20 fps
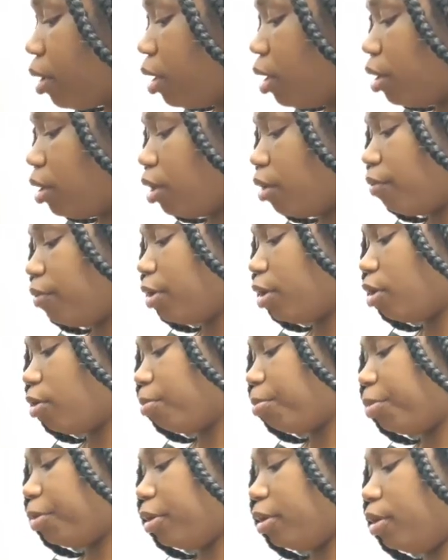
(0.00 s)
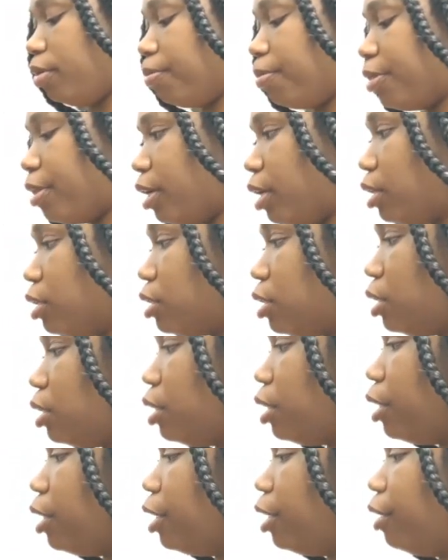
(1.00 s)
And then we're gonna put them things in
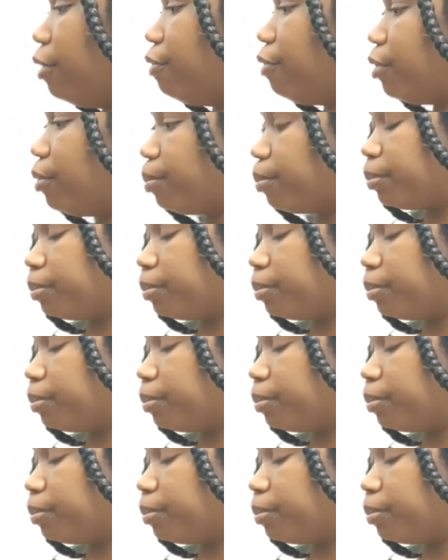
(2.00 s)
the oven.